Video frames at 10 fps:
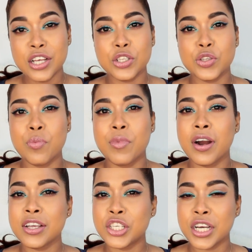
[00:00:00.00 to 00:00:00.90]
So
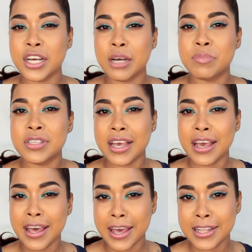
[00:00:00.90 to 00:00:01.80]
Marc Jacobs
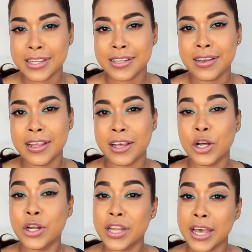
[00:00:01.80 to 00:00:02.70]
hit the nail
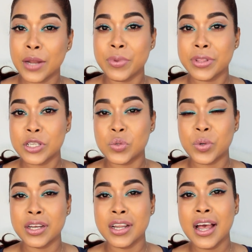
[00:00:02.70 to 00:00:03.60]
on the head with this
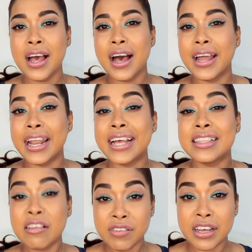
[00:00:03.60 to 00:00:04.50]
one, and I
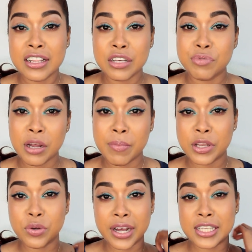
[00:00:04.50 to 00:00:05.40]
definitely
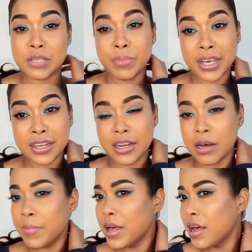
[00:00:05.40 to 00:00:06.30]
recommend you guys picking it
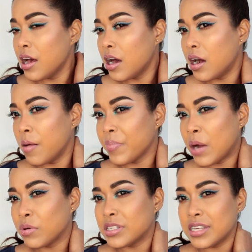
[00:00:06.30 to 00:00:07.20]
up.
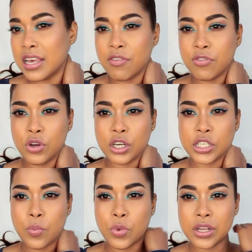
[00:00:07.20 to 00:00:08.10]
I would say if you're
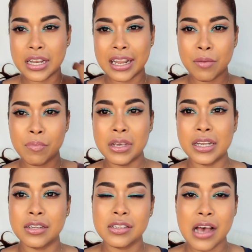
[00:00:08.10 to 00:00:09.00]
someone like me
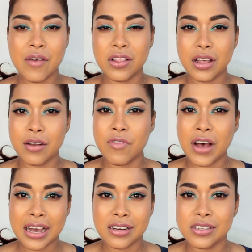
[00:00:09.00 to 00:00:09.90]
that doesn't have a lot of
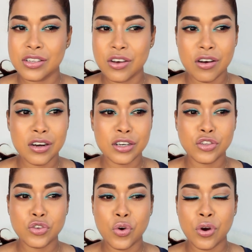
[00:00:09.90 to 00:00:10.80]
acne
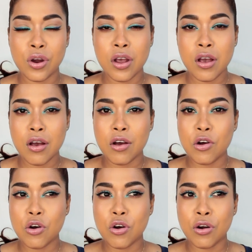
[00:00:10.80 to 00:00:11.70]
scars or
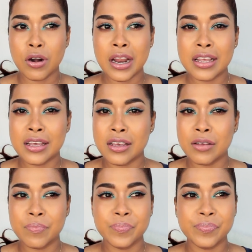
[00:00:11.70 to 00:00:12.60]
any